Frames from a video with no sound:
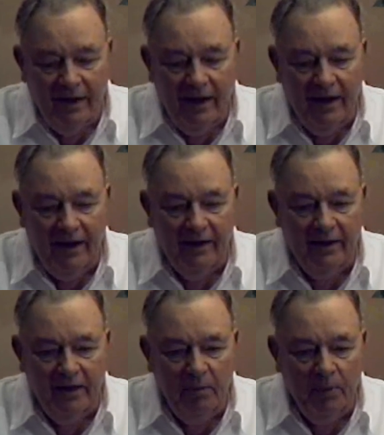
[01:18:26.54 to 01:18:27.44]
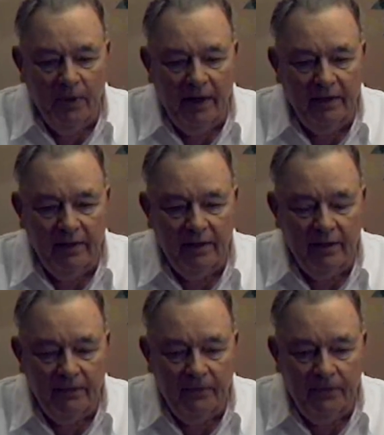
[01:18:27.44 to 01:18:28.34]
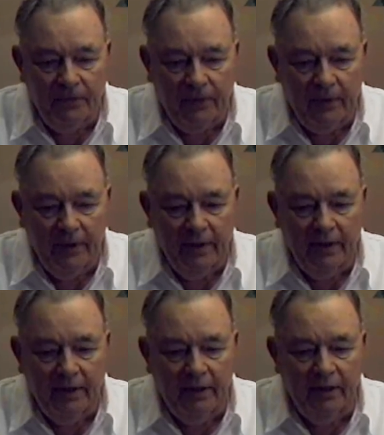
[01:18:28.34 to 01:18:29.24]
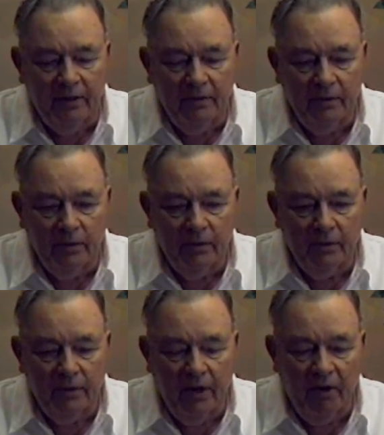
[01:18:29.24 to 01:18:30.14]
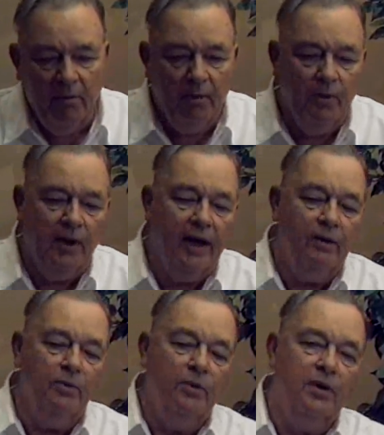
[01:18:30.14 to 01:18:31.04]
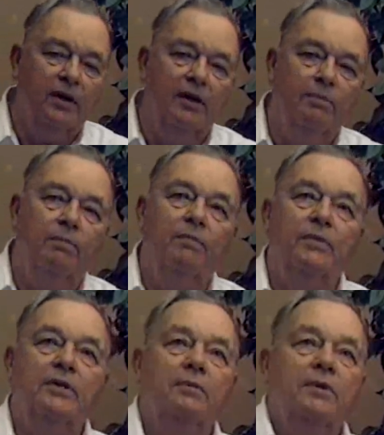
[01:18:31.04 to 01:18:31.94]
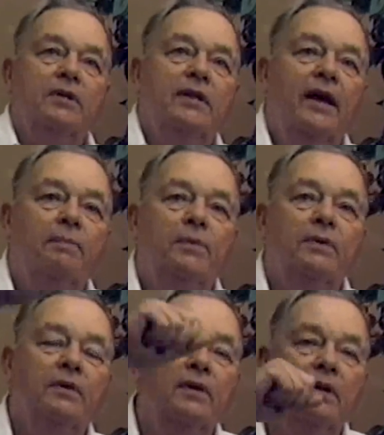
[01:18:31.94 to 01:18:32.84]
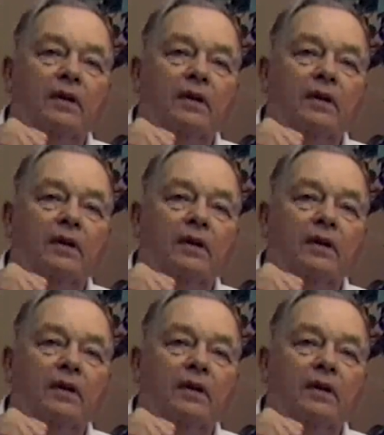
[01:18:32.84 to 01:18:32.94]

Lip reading: And then another place, I remember we had to walk up some steps,